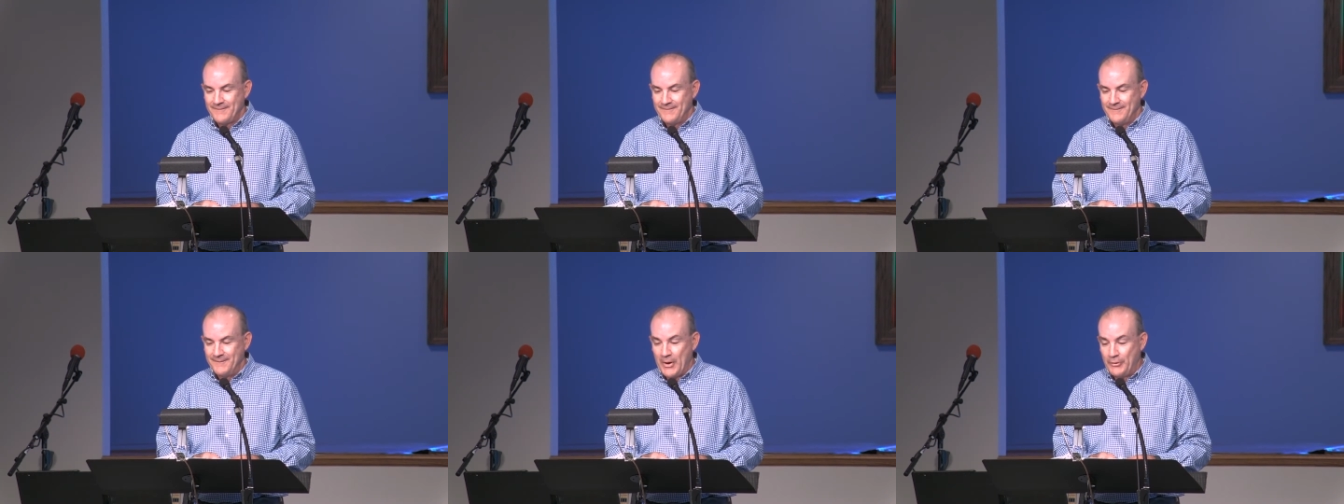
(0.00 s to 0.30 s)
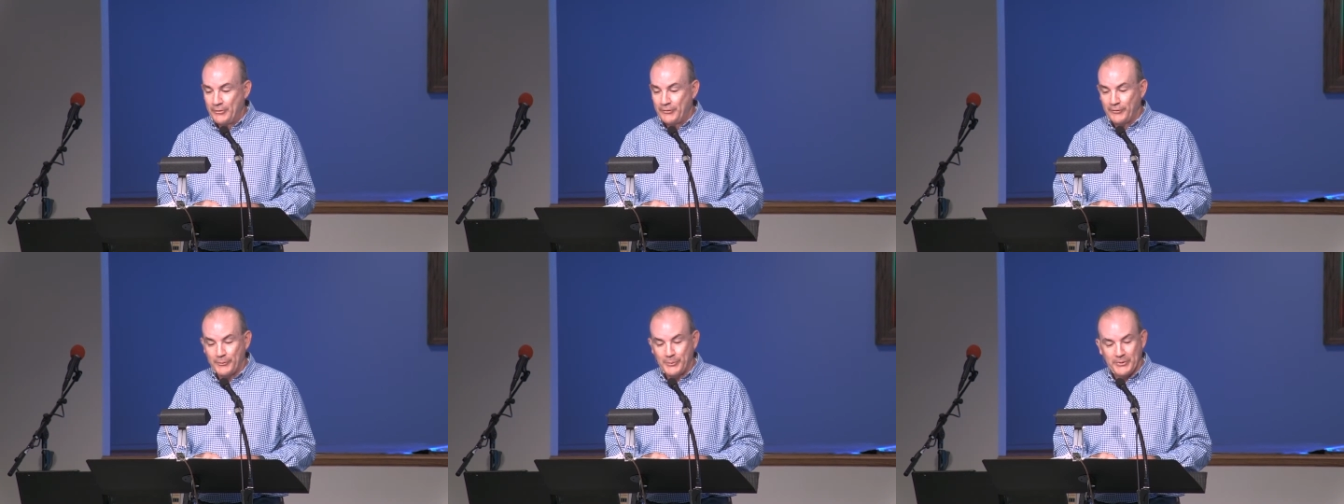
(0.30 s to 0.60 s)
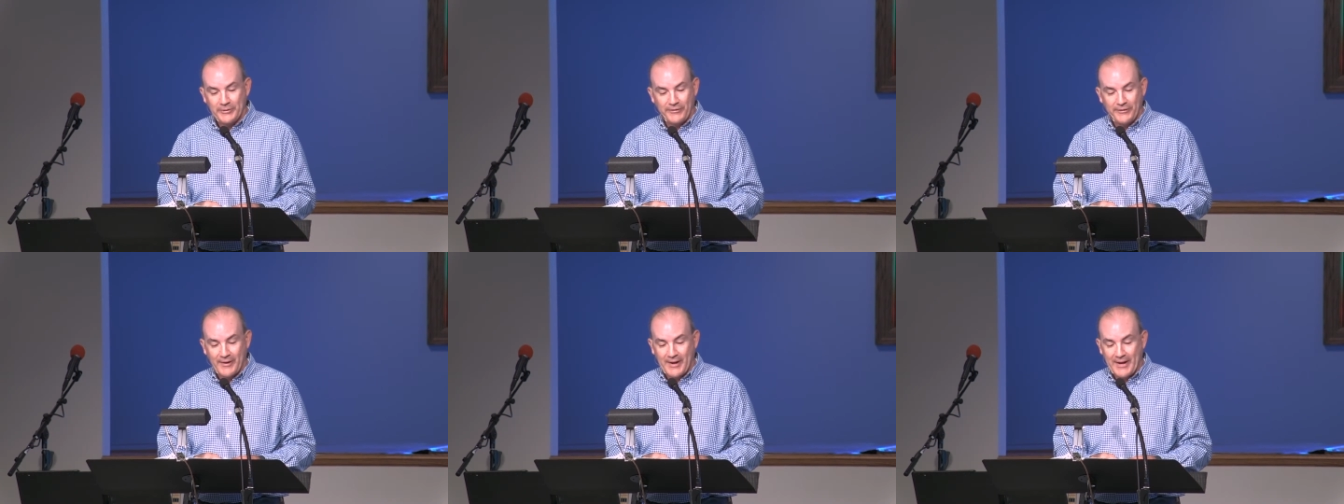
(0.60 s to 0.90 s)
Moses
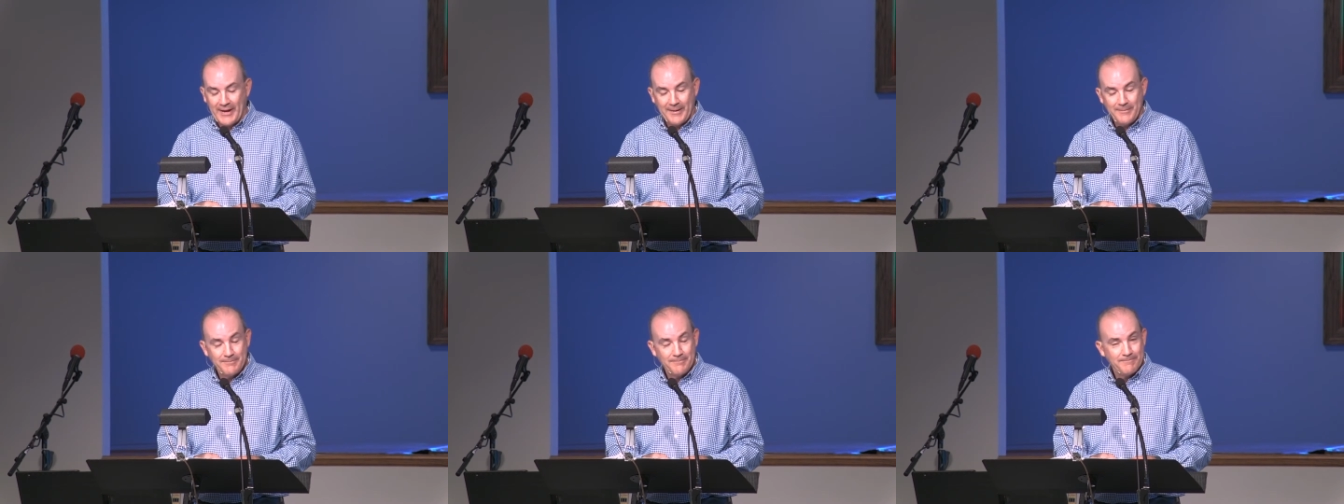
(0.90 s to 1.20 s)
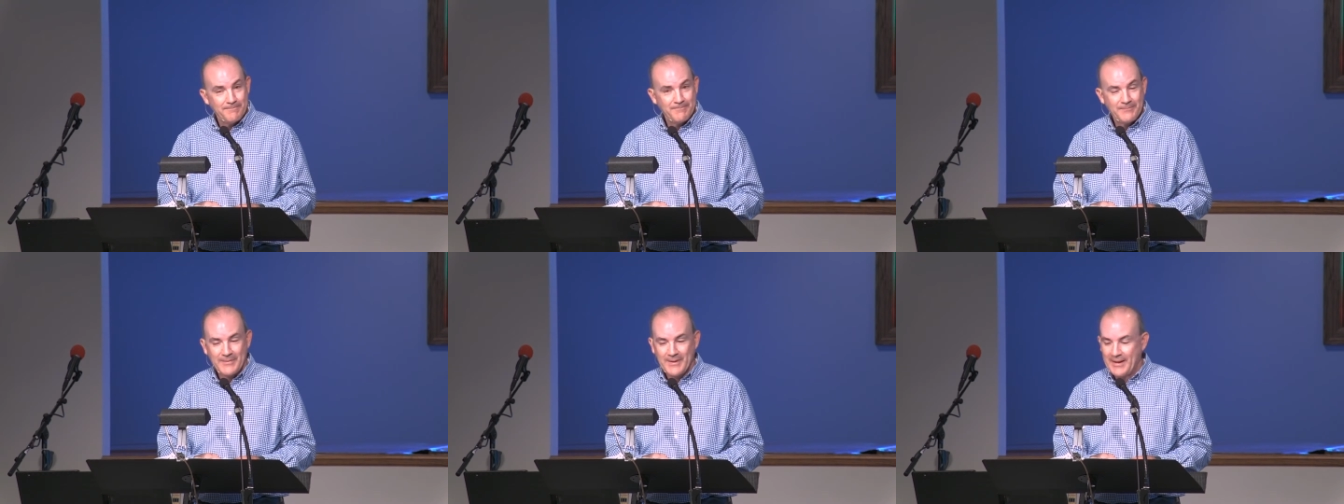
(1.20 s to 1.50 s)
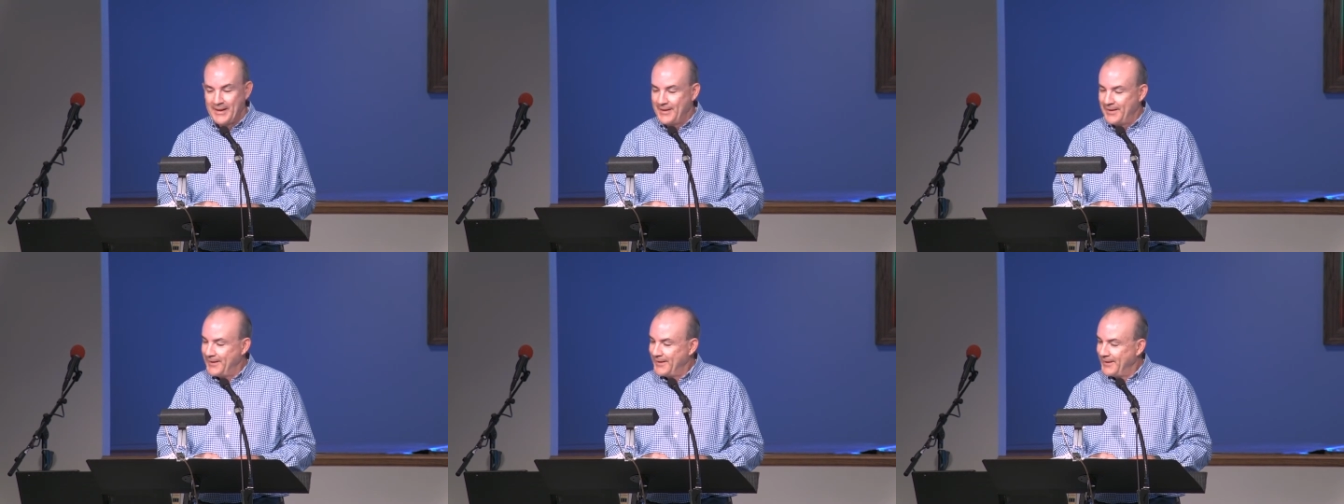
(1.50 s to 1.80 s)
would say,
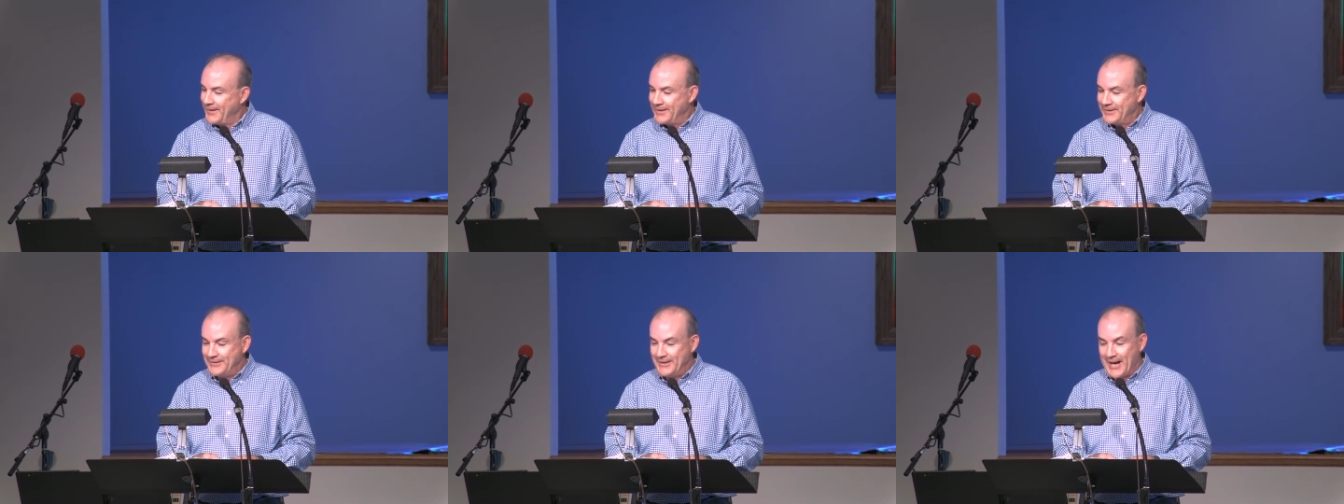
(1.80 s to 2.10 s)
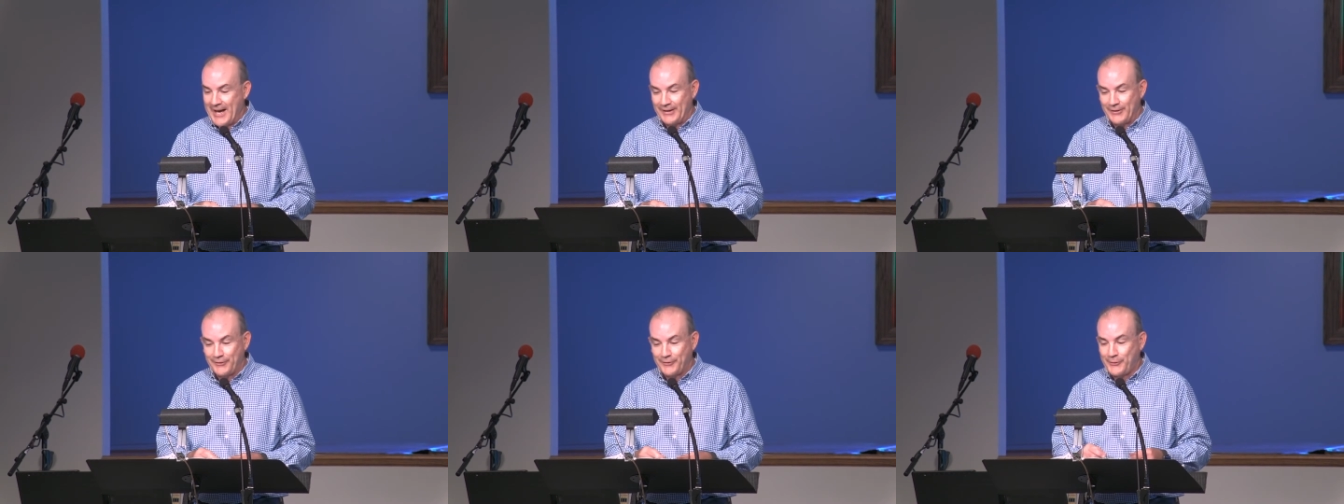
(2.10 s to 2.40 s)
Not